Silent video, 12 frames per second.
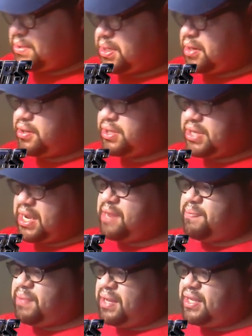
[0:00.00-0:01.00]
stars a
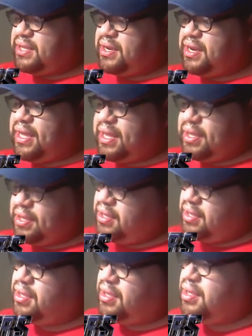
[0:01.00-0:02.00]
plethora
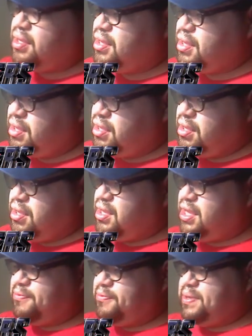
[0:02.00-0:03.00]

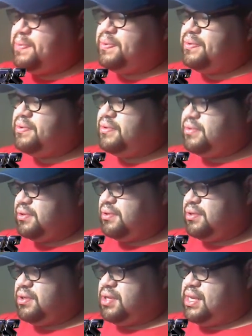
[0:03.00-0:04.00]
of people,
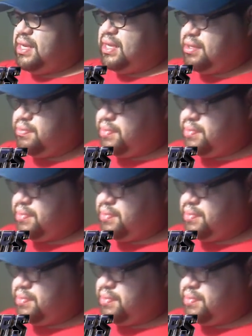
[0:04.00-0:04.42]
uh,